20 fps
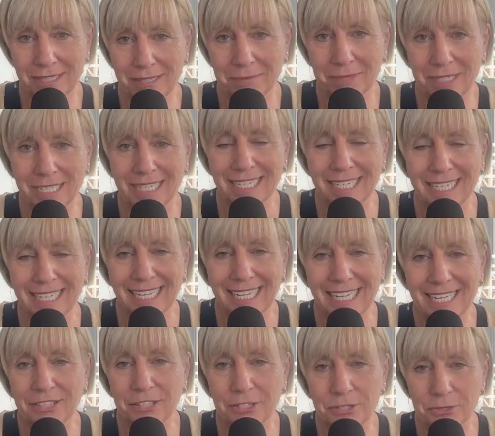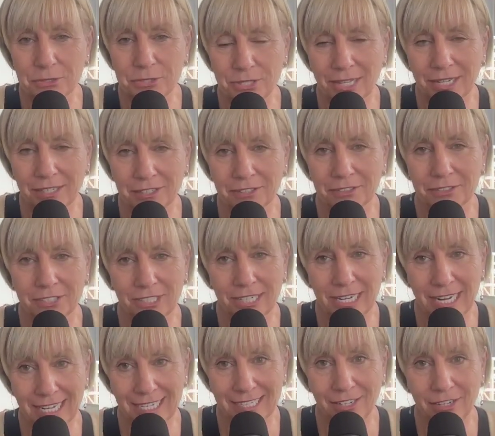them in the newsletter
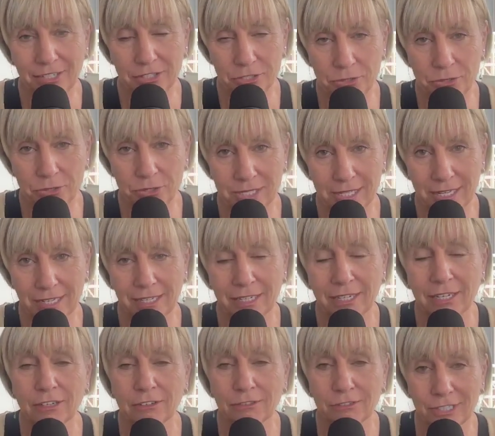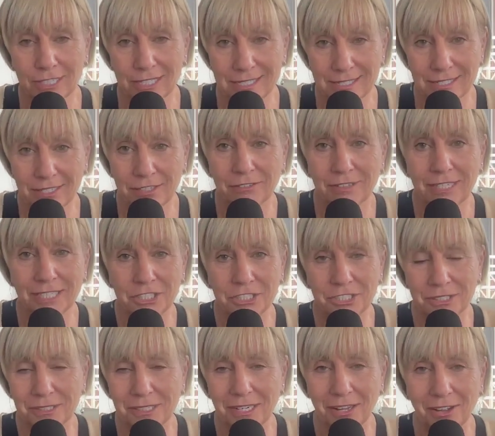today on Tuesday for
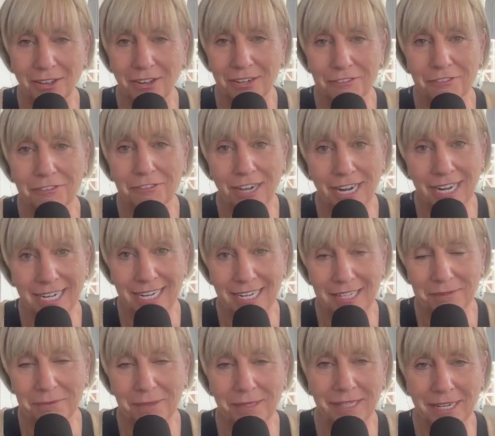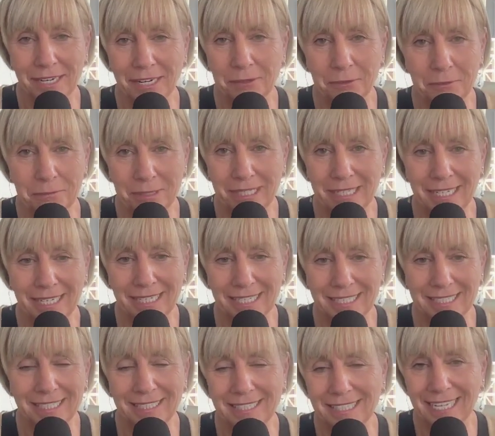consideration on Friday. And then I will be
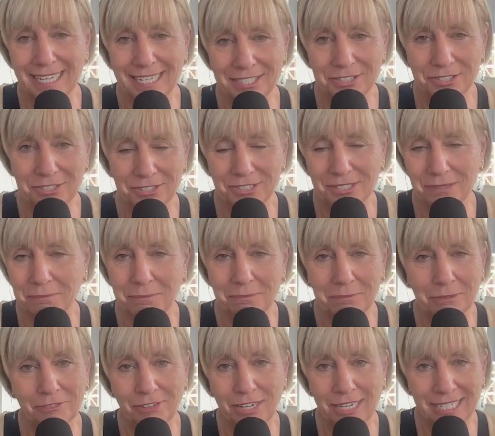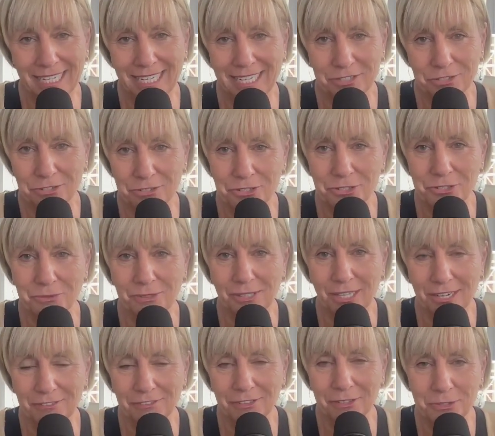hitting the answers, providing answers to a
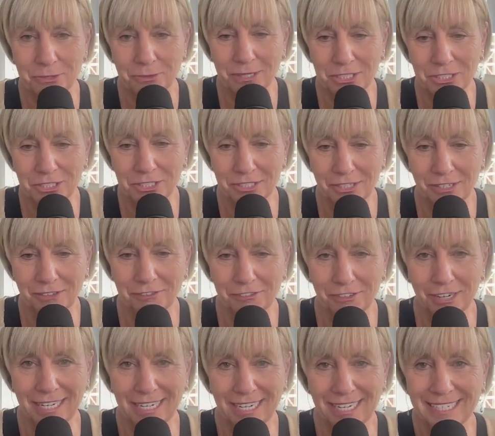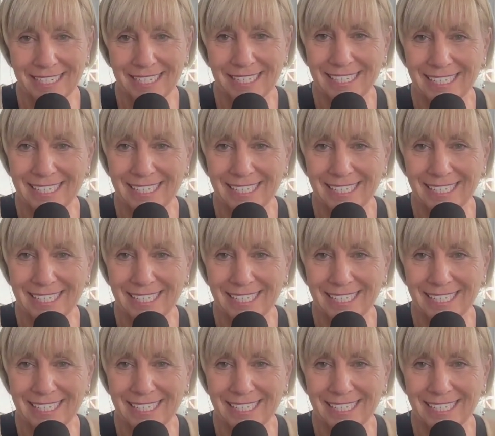lot of those questions on Friday.